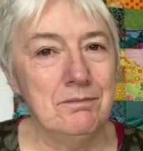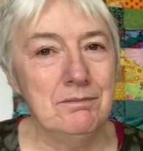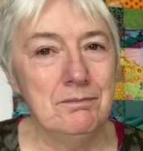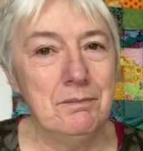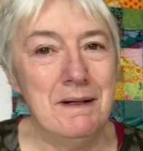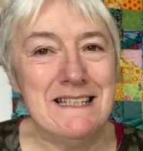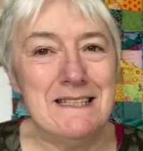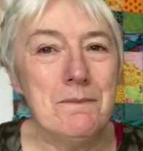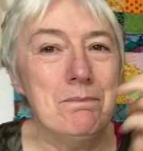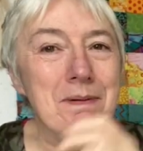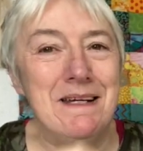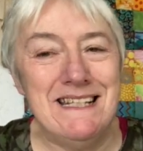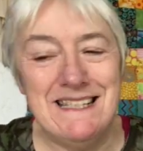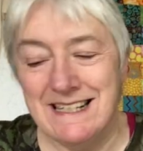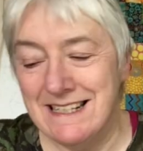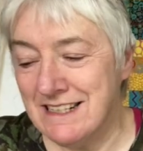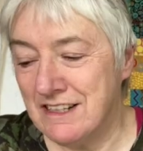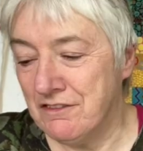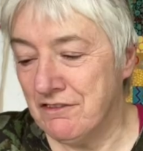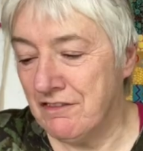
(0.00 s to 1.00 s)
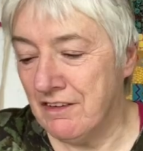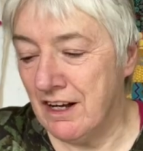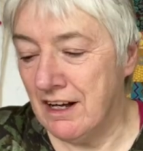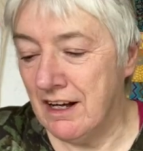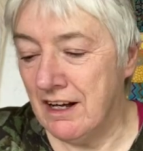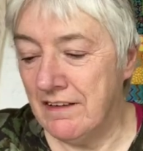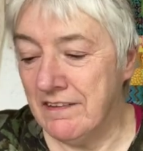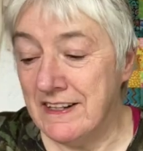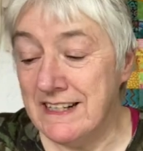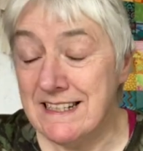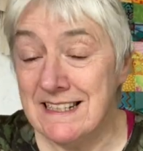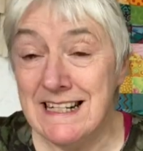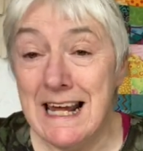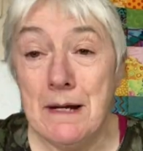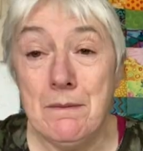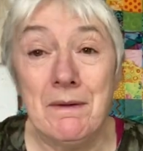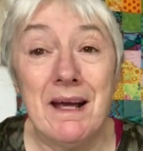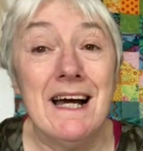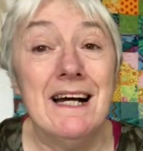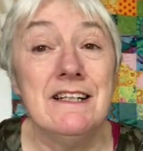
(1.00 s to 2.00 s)
bits and pieces of the
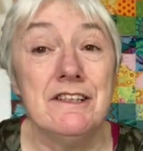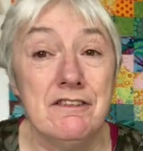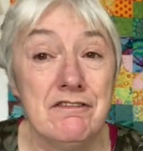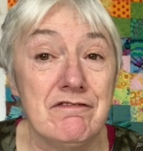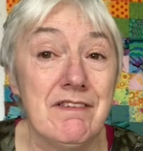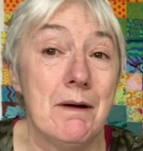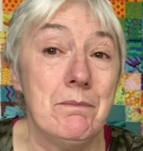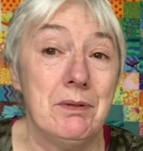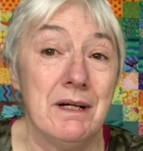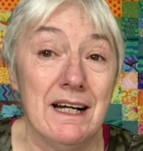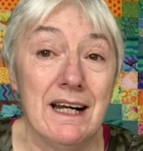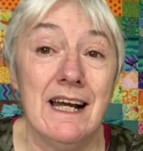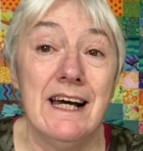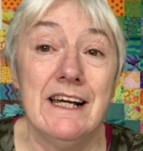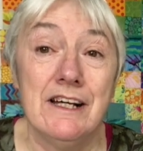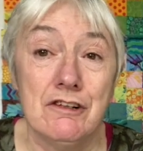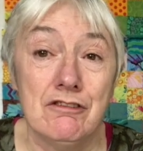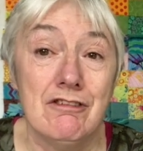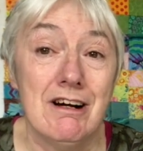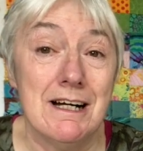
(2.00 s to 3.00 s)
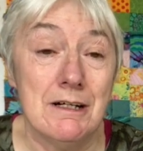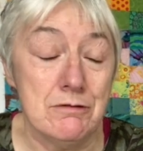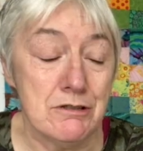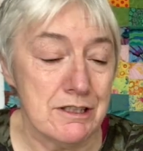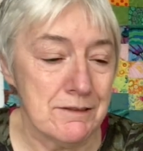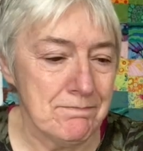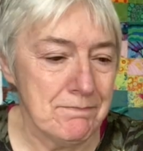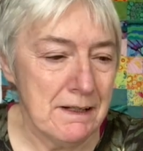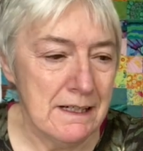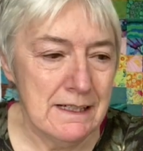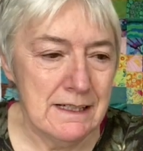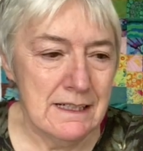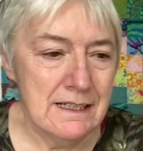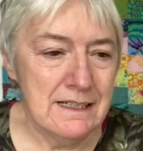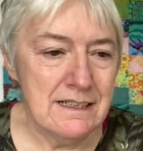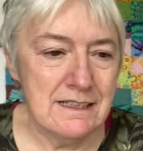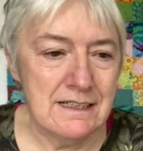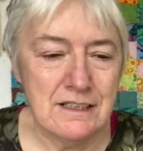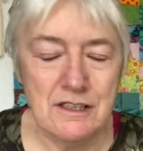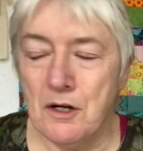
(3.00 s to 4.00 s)
same kind of fabric lying around.
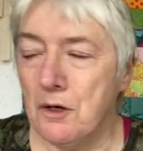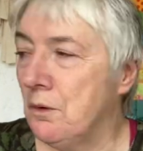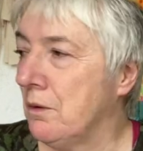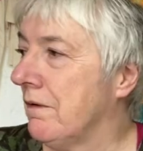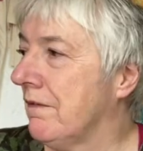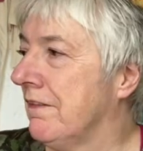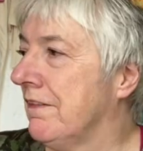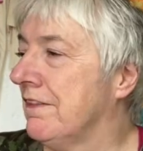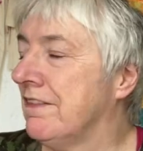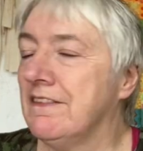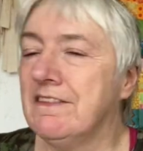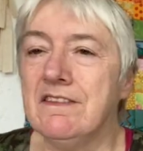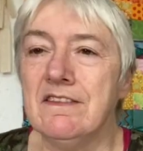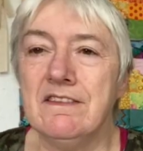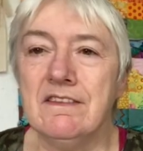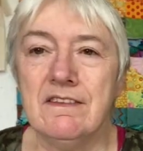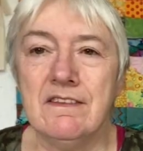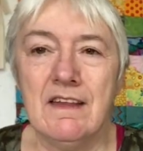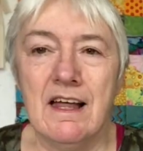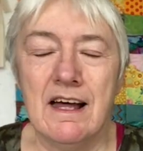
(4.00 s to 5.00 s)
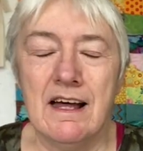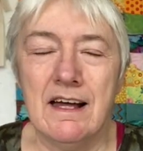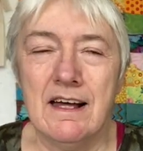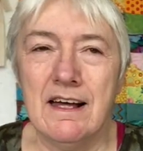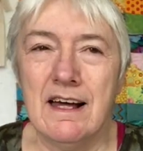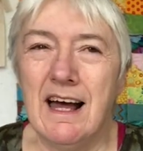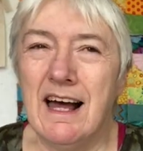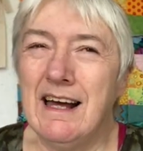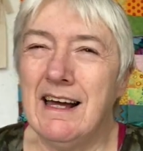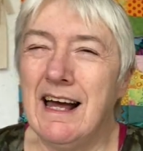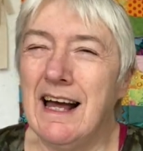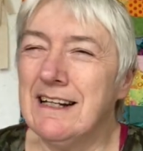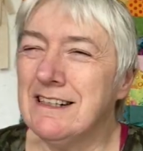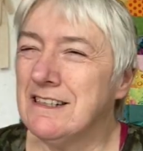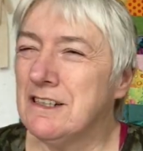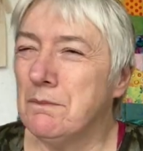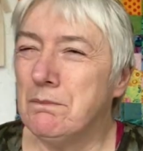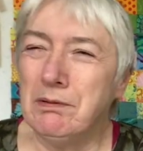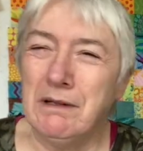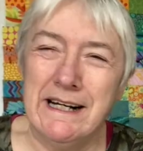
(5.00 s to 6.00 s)
So I had
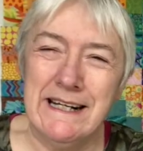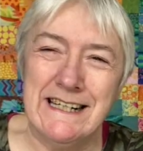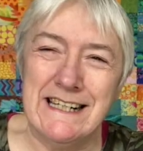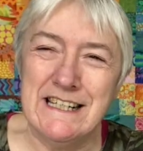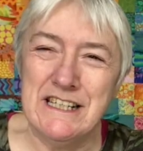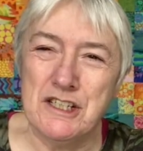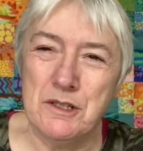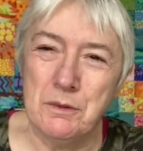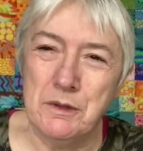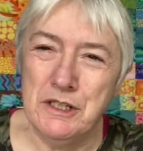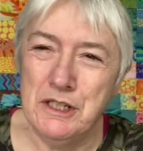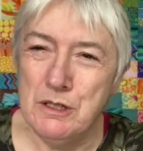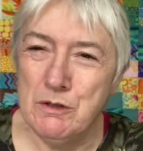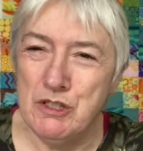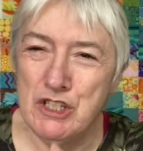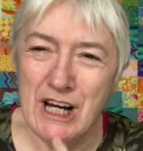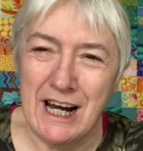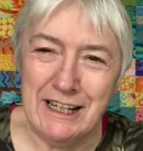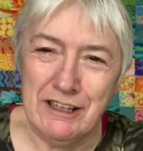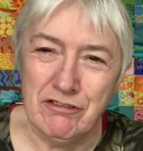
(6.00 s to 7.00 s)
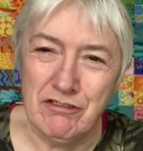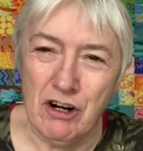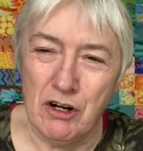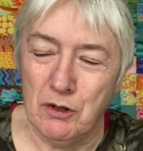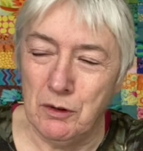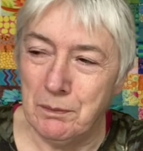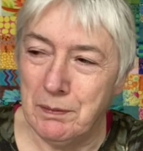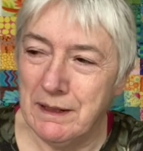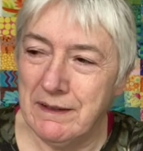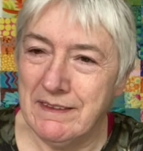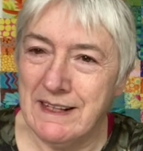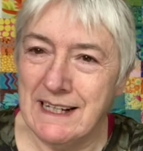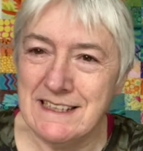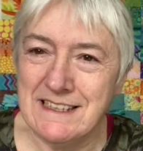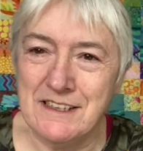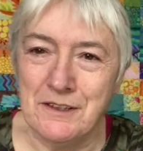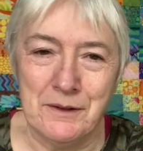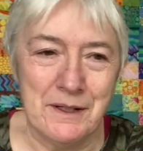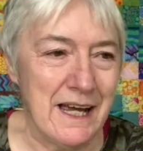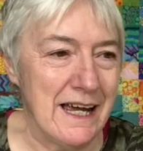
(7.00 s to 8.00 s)
to break into a new jelly roll, but
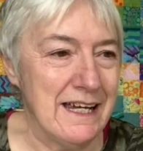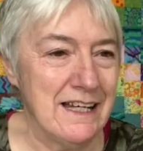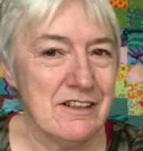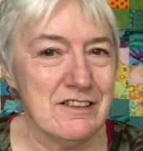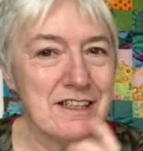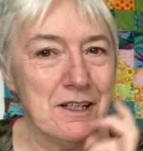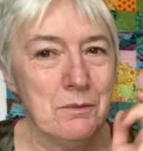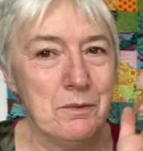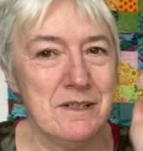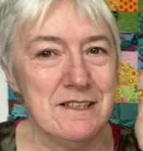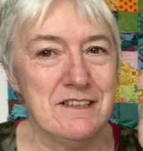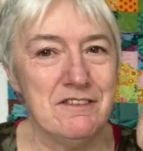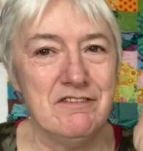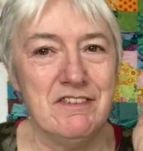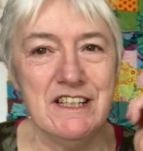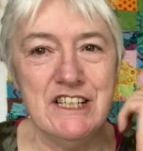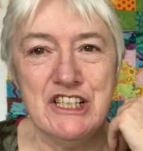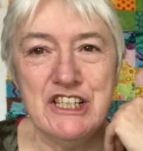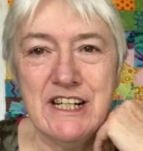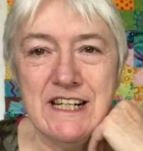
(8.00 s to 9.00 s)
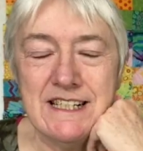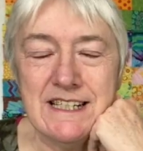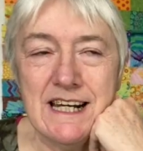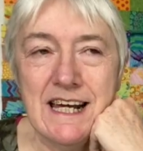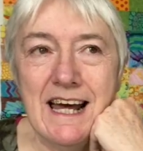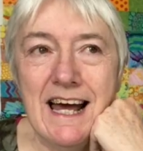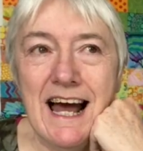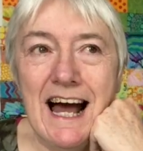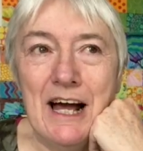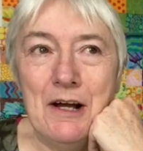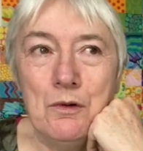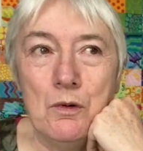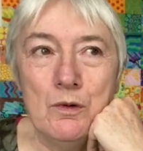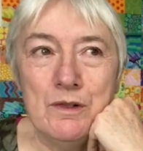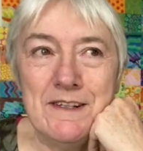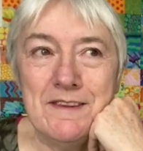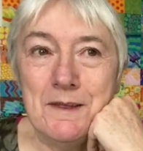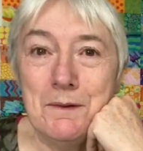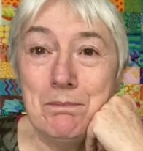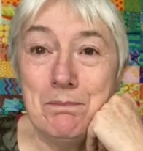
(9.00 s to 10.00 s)
that's okay because I want to finish it. I
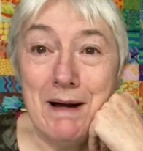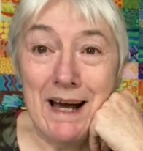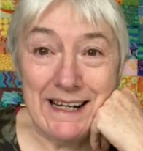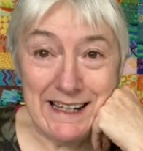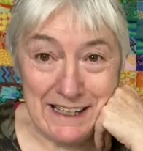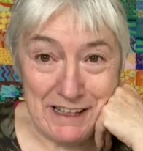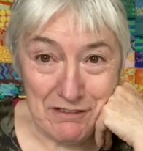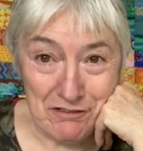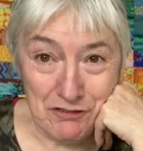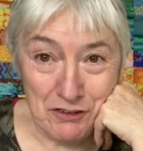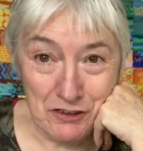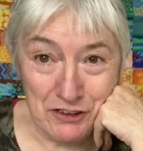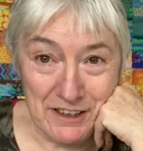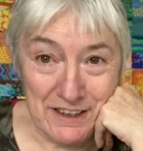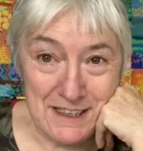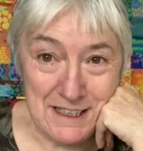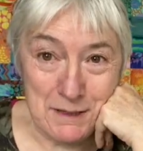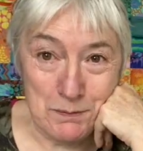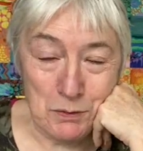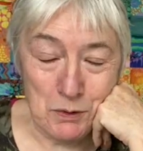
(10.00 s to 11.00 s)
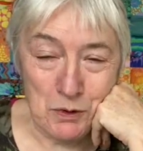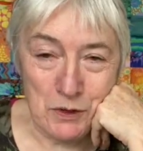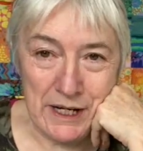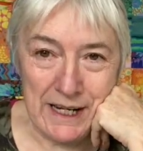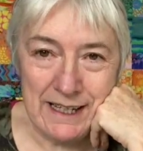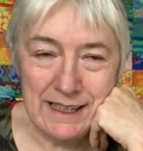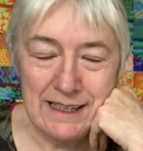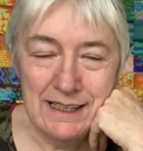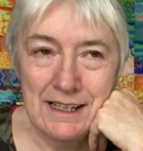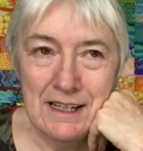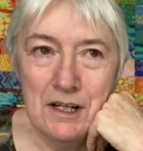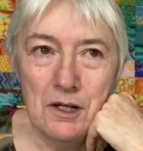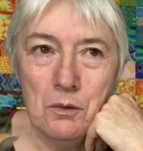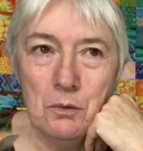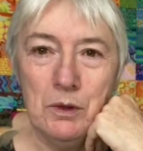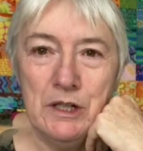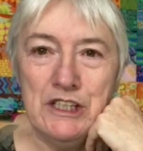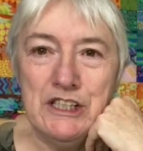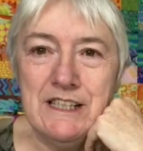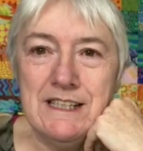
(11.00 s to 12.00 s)
ordered the backing for it this morning,
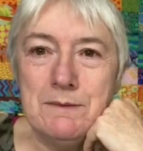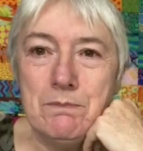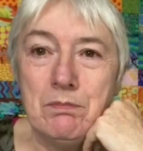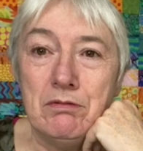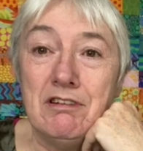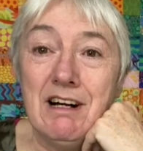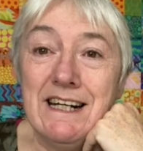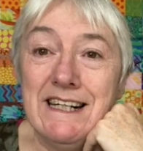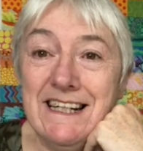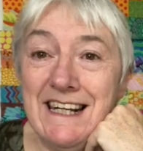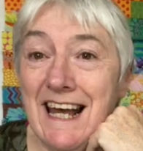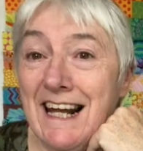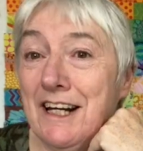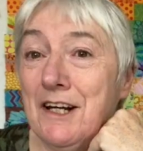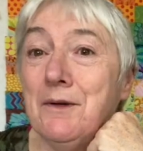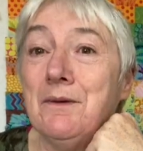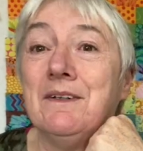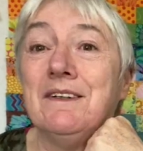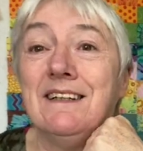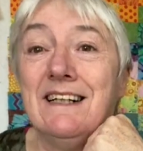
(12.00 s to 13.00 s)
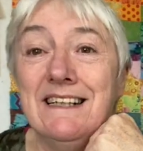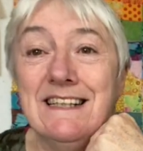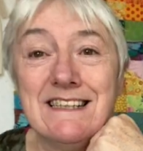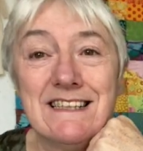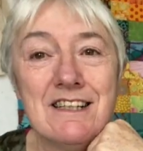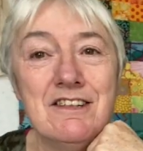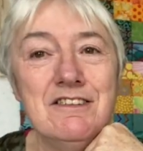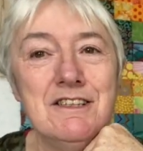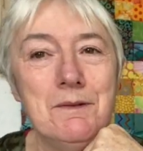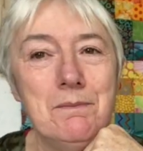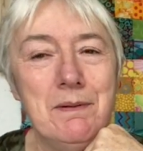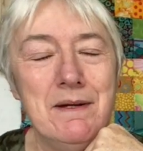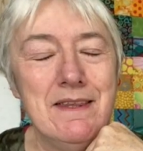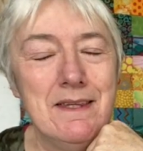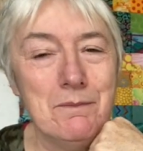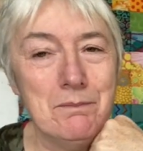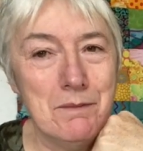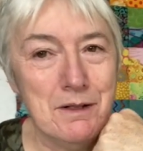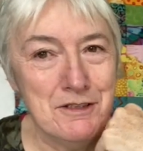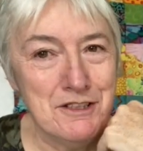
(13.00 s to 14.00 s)
which is bright yellow, and it's going to be
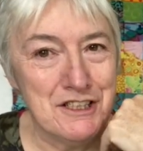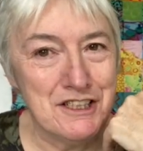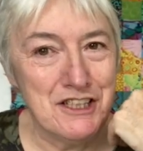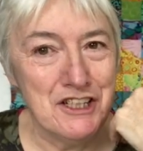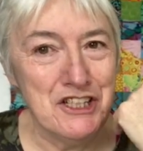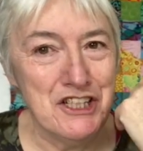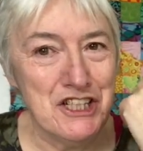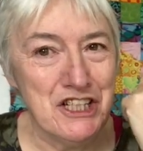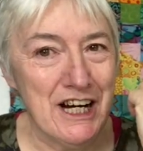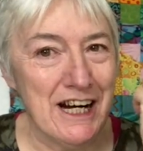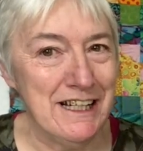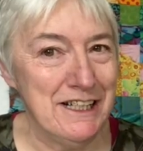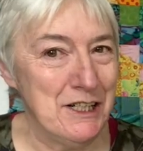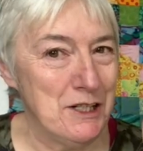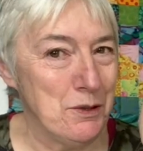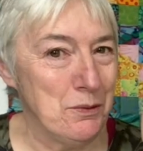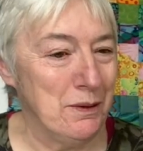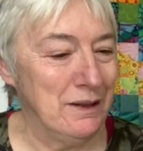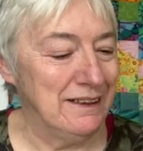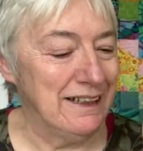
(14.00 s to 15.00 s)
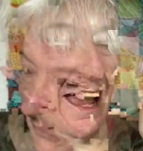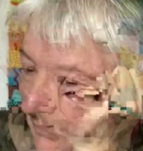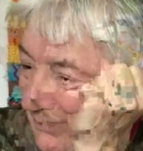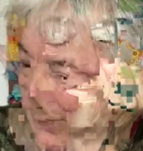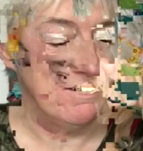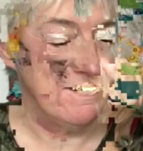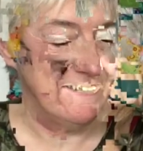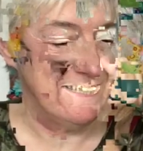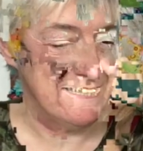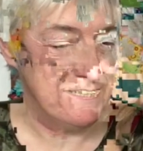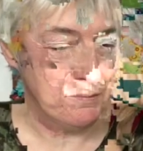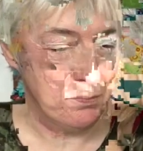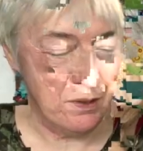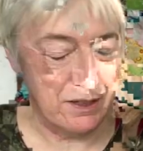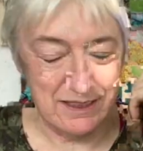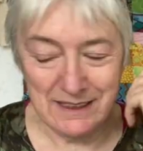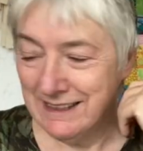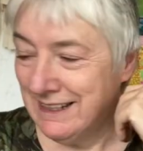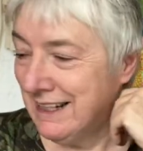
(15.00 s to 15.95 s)
the most sunshiny quilt ever, this one.